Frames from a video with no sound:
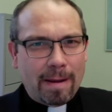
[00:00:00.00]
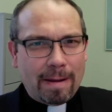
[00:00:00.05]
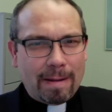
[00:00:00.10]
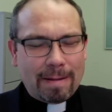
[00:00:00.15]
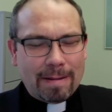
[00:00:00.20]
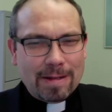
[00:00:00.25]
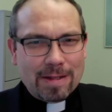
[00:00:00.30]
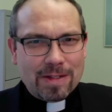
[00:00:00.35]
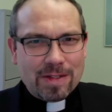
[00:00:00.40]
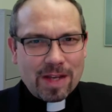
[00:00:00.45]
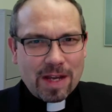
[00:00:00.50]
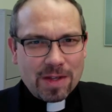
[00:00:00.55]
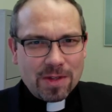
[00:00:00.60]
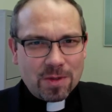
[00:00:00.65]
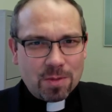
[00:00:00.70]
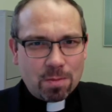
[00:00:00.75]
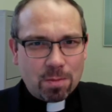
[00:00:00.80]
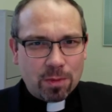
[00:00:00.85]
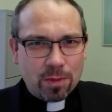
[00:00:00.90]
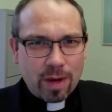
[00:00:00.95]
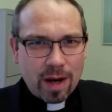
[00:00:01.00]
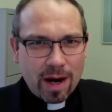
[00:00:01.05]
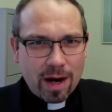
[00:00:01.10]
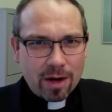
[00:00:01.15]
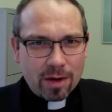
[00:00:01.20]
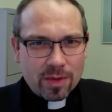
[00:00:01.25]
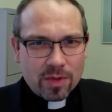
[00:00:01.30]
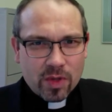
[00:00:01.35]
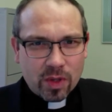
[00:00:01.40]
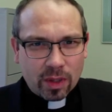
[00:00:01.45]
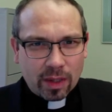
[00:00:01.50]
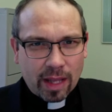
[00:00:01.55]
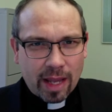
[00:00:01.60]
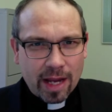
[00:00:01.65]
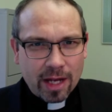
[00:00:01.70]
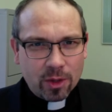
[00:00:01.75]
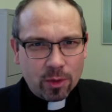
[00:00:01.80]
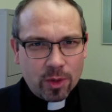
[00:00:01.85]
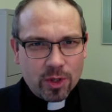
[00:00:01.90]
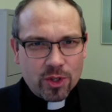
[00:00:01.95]
In a sense, prayer is a
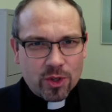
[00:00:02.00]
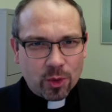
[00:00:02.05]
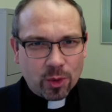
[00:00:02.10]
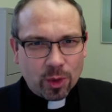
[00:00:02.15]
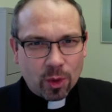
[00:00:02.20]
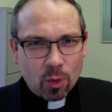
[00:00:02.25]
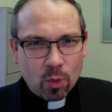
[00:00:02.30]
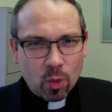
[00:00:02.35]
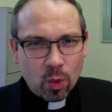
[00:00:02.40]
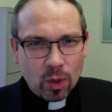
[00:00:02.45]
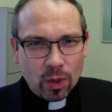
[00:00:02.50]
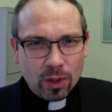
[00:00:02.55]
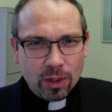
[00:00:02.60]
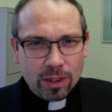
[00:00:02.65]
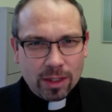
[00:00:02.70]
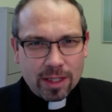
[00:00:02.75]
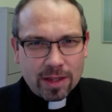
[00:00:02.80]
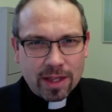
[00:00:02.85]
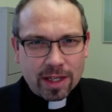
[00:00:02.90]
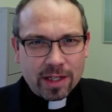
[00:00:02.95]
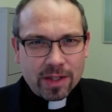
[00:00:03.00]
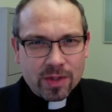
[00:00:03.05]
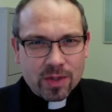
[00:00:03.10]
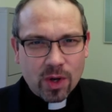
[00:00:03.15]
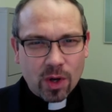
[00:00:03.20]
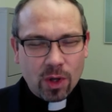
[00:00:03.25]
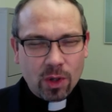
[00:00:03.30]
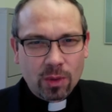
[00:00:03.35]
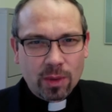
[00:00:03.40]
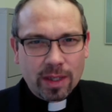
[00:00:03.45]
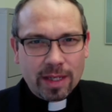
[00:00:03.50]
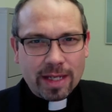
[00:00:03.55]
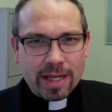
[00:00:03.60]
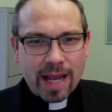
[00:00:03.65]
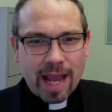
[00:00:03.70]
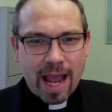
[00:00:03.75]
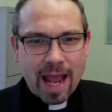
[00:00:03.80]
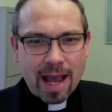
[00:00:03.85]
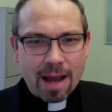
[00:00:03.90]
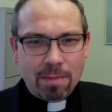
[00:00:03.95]
language or a world that is already
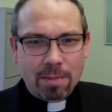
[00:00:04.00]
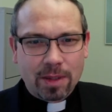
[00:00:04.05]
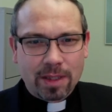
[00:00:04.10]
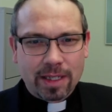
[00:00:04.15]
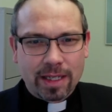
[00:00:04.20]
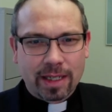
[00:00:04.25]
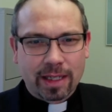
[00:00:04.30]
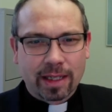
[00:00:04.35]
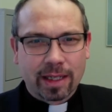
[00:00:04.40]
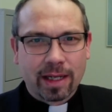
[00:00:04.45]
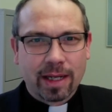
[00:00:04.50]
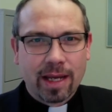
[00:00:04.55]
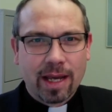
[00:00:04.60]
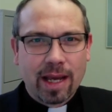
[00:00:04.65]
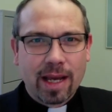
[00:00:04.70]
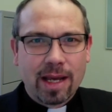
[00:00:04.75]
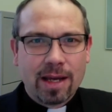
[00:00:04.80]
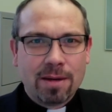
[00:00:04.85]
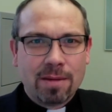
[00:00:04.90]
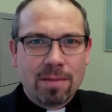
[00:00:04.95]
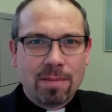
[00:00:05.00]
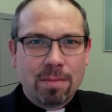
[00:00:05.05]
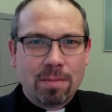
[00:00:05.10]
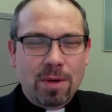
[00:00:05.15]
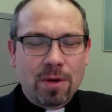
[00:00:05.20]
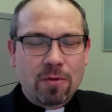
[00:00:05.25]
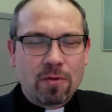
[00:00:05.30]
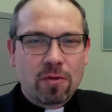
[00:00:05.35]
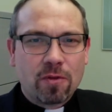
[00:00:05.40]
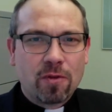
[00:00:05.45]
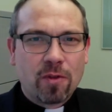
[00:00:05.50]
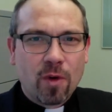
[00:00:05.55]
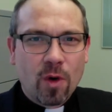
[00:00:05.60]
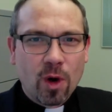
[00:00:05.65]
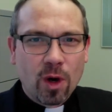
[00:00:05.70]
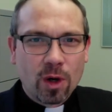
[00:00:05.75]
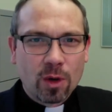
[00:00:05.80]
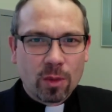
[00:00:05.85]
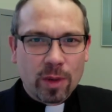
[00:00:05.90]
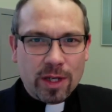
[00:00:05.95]
happening
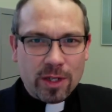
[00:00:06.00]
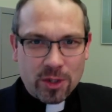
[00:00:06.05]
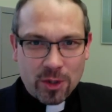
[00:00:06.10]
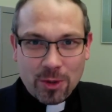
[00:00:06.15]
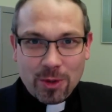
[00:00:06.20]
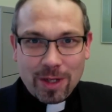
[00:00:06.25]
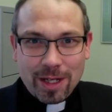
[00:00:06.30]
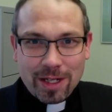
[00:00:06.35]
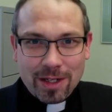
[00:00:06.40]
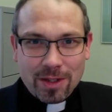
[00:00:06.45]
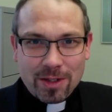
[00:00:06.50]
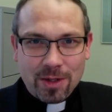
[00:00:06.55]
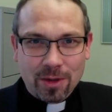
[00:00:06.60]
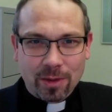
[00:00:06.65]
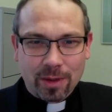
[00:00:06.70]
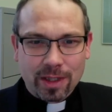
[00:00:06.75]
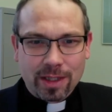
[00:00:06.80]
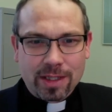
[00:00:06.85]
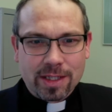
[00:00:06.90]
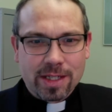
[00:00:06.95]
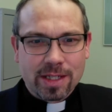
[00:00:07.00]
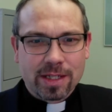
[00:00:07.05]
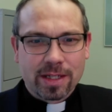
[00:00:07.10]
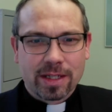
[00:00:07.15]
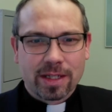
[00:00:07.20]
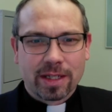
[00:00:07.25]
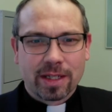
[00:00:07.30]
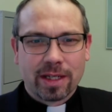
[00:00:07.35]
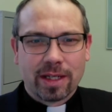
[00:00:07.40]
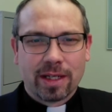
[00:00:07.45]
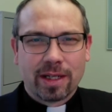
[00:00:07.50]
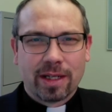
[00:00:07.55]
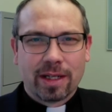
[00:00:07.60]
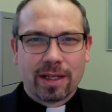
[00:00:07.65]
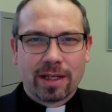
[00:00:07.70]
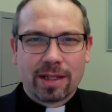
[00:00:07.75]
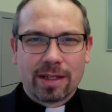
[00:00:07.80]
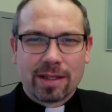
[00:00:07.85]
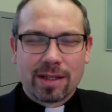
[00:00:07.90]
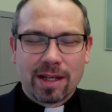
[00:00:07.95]
before we tune into it.
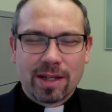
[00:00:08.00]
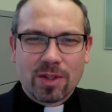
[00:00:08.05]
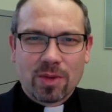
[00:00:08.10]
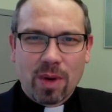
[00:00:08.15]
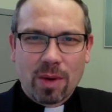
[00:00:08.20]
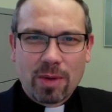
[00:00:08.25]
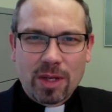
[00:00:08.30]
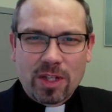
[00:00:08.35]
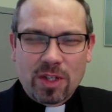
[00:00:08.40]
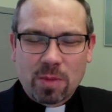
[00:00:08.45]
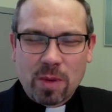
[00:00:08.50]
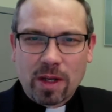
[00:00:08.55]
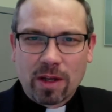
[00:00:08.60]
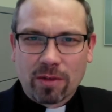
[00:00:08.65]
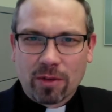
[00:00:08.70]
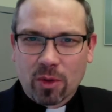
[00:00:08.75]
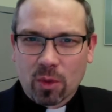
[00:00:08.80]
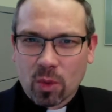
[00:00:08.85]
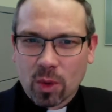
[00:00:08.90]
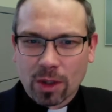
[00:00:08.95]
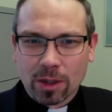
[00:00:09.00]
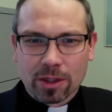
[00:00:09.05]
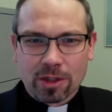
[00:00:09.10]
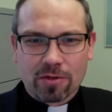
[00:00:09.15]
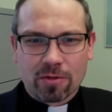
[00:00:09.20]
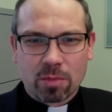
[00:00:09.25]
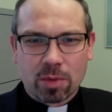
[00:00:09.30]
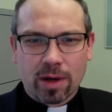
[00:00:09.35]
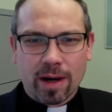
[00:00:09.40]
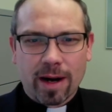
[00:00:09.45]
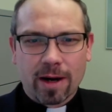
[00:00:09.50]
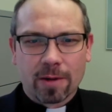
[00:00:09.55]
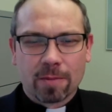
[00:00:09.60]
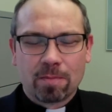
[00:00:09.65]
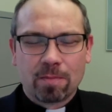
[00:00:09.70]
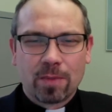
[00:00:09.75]
That's why we speak of the world of prayer.